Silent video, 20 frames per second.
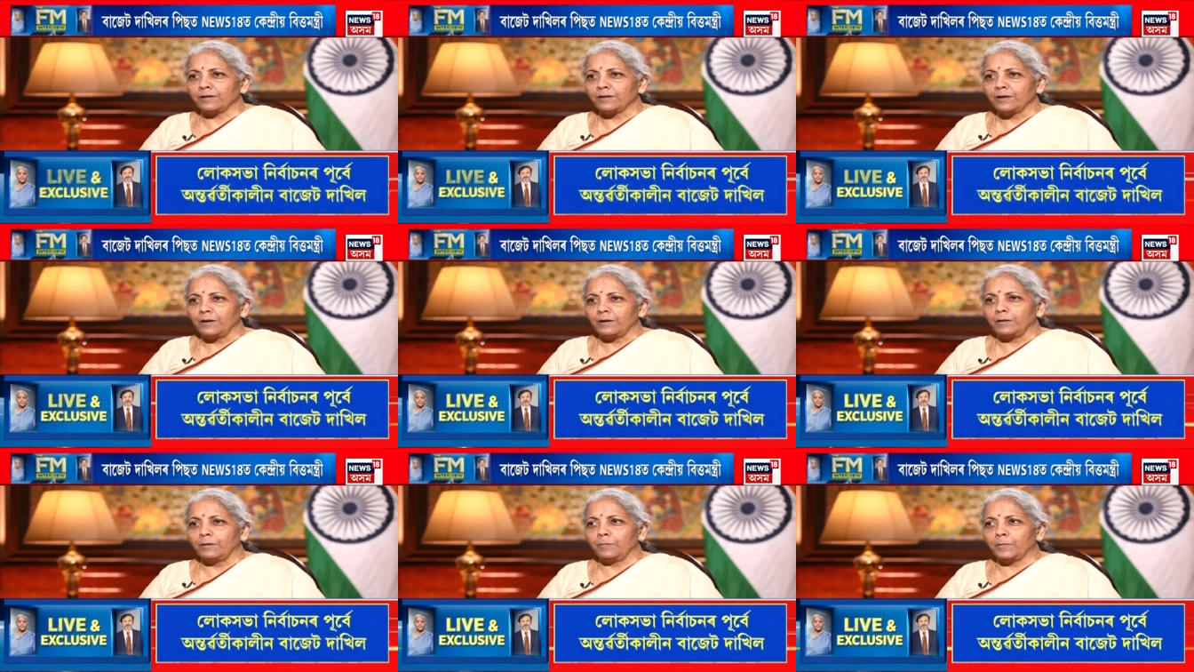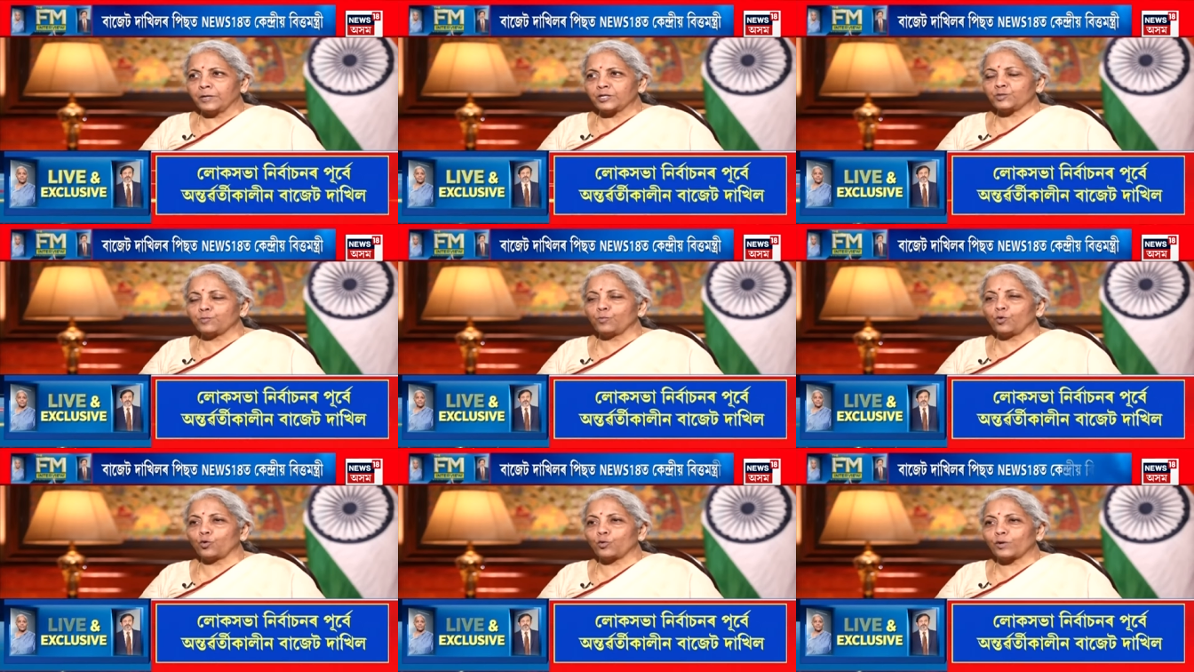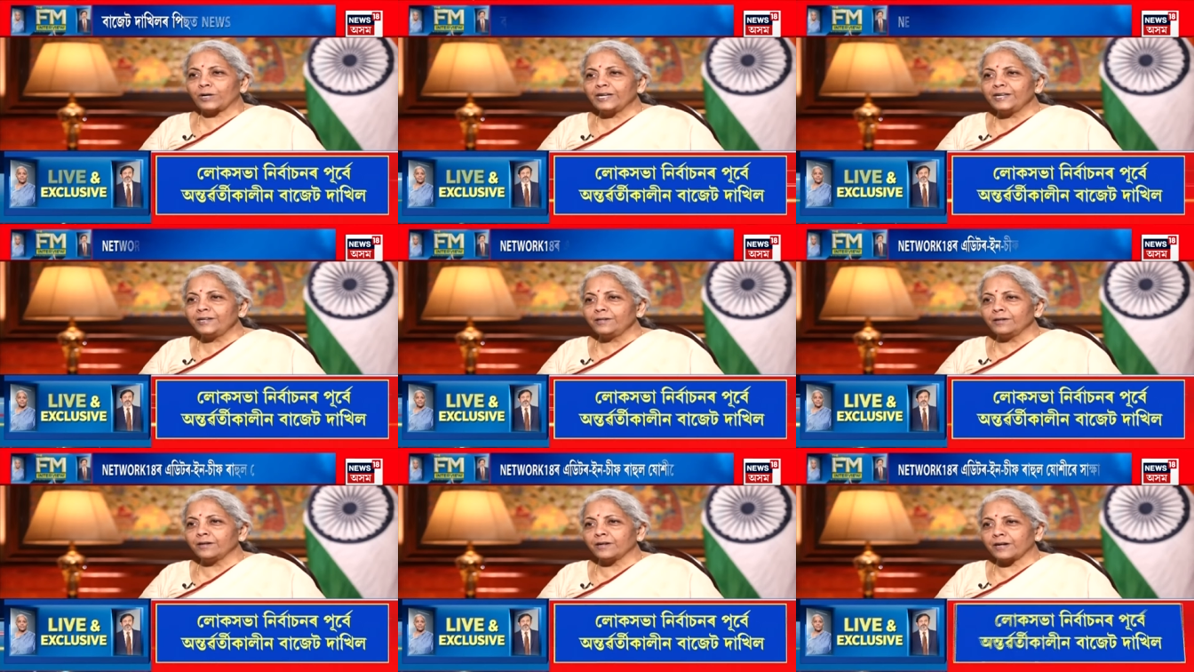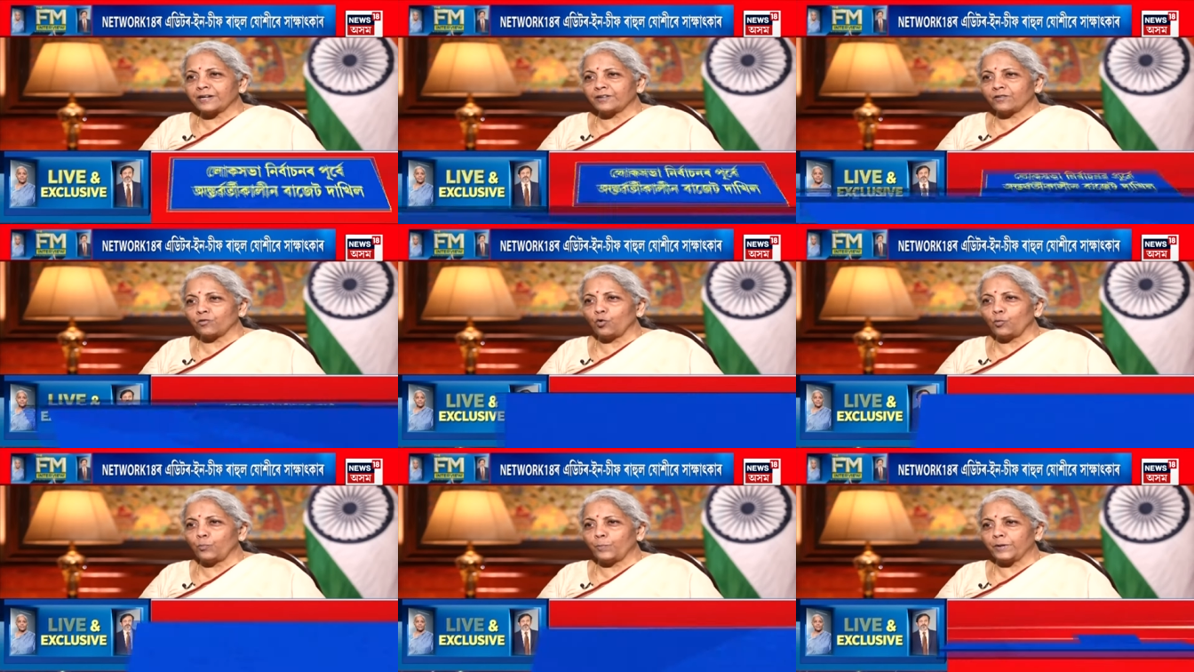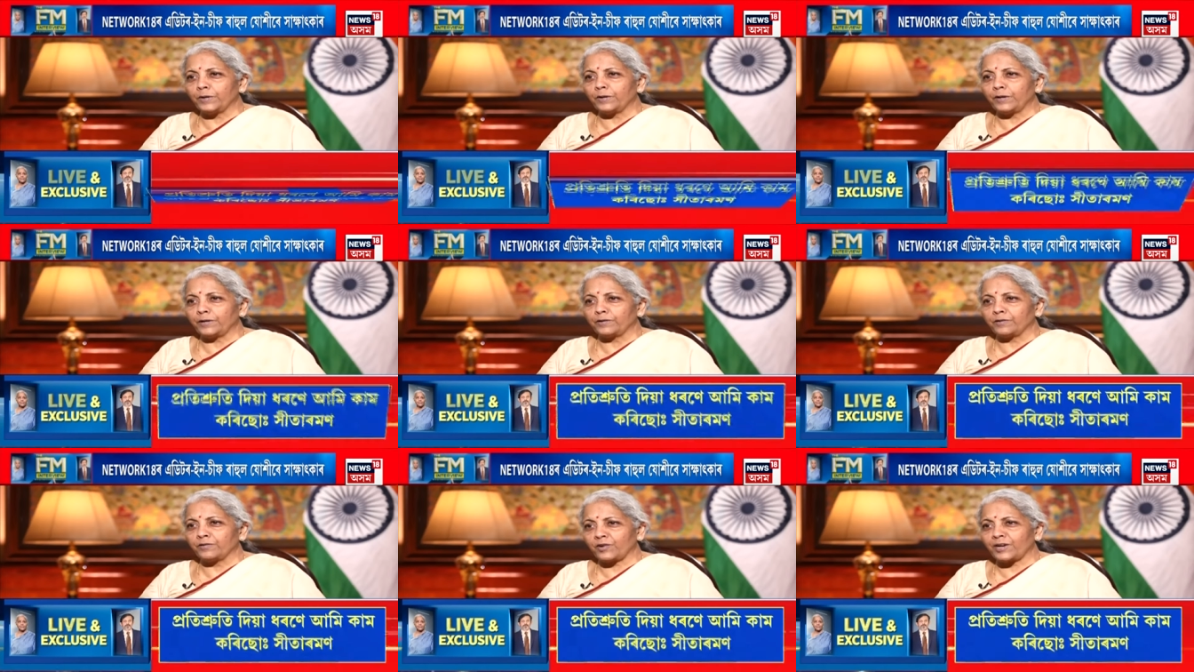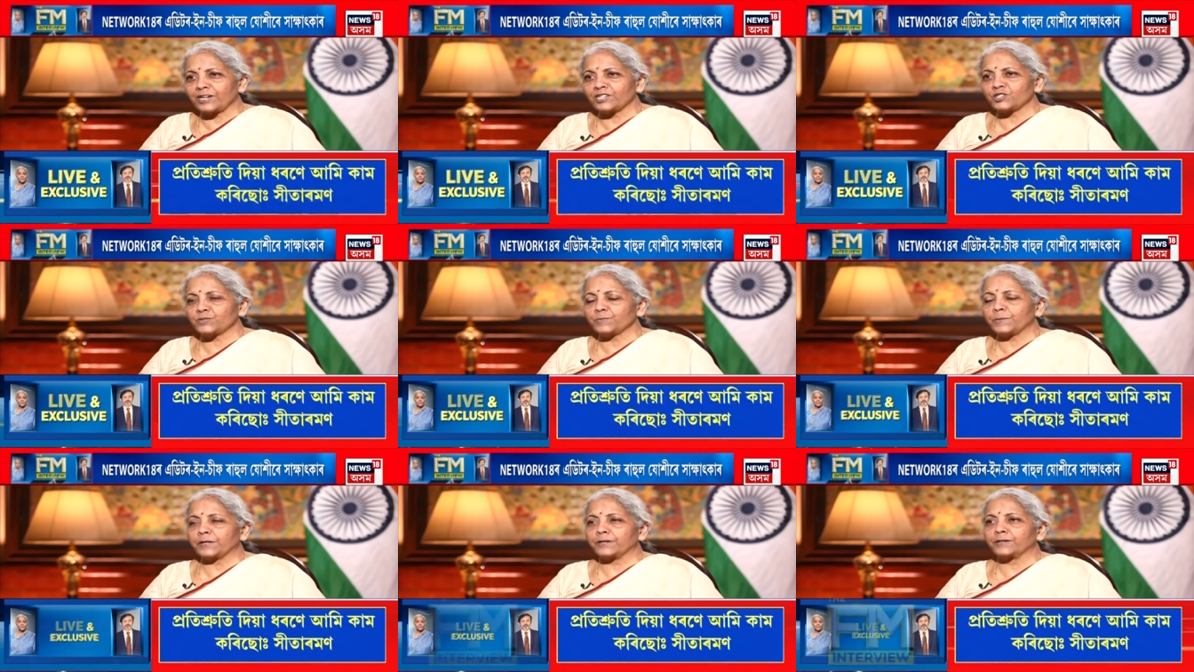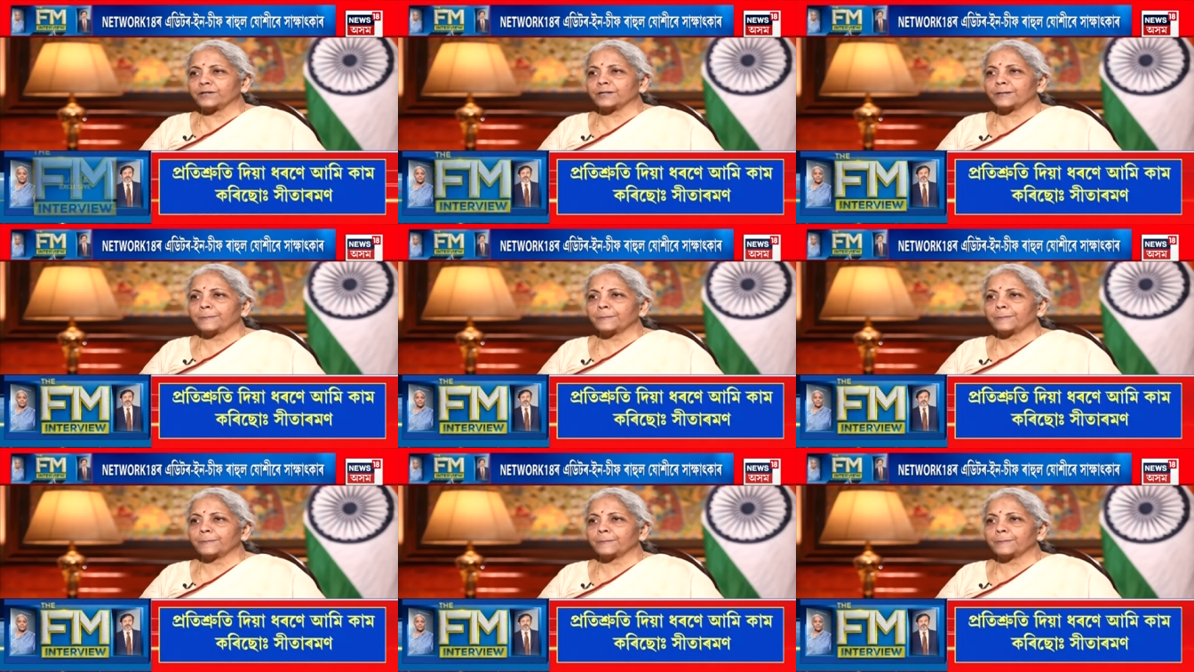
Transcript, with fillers: much more cleaner and open and transparent